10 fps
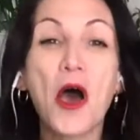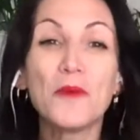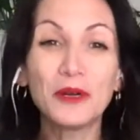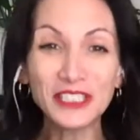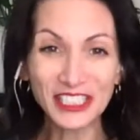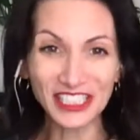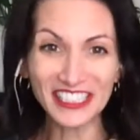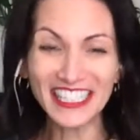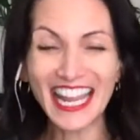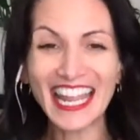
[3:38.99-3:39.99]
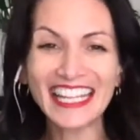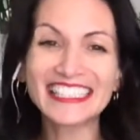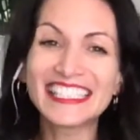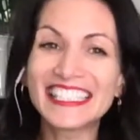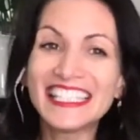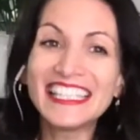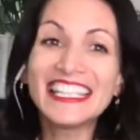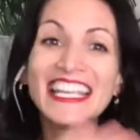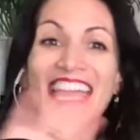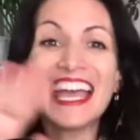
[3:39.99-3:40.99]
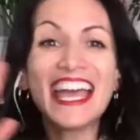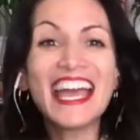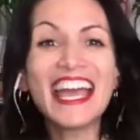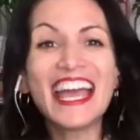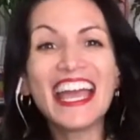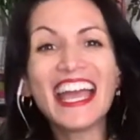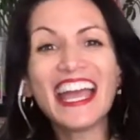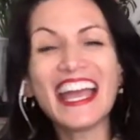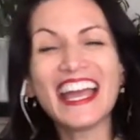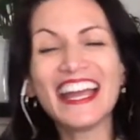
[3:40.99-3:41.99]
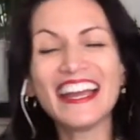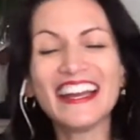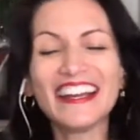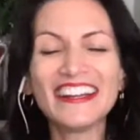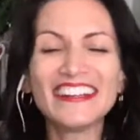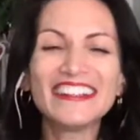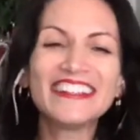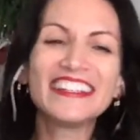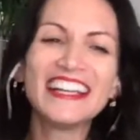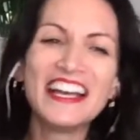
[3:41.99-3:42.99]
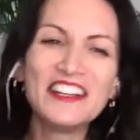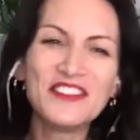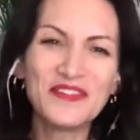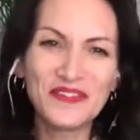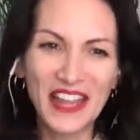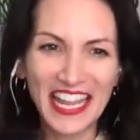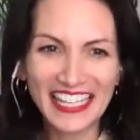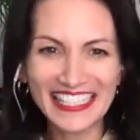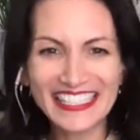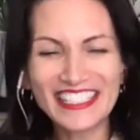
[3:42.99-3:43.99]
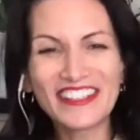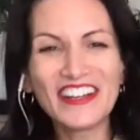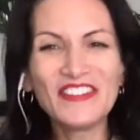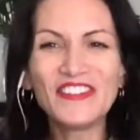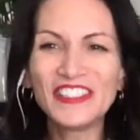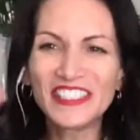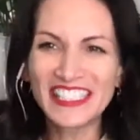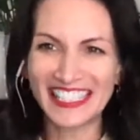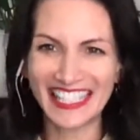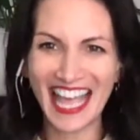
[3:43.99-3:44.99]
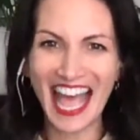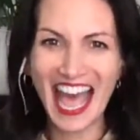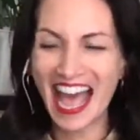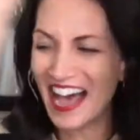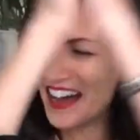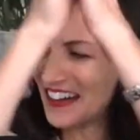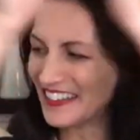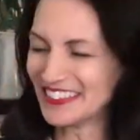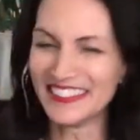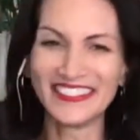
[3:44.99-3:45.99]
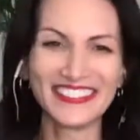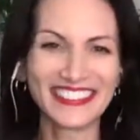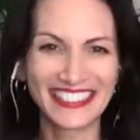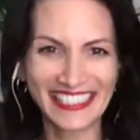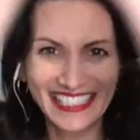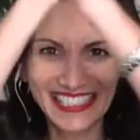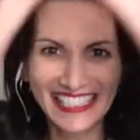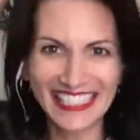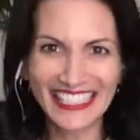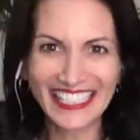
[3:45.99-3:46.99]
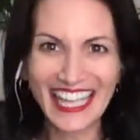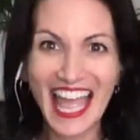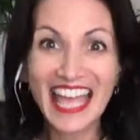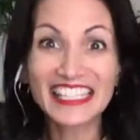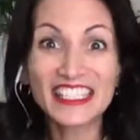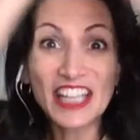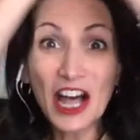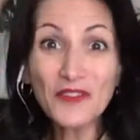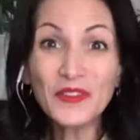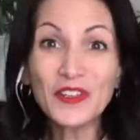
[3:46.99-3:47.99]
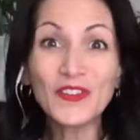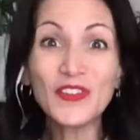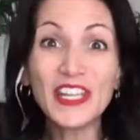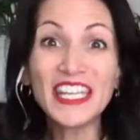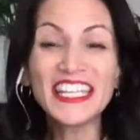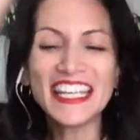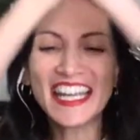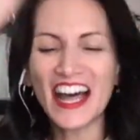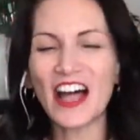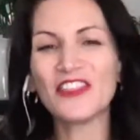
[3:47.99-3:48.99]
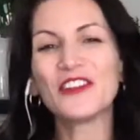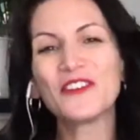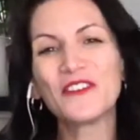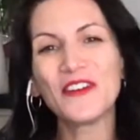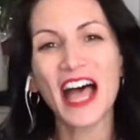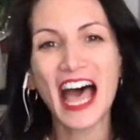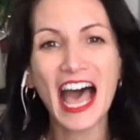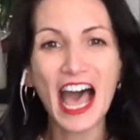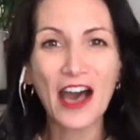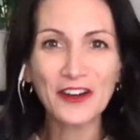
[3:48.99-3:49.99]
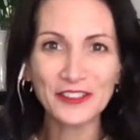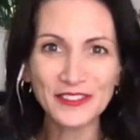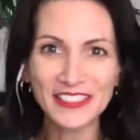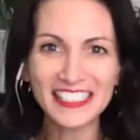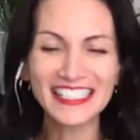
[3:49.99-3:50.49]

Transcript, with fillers: Put your hands in the air. Make a joyful sound. Stomp your feet on the ground.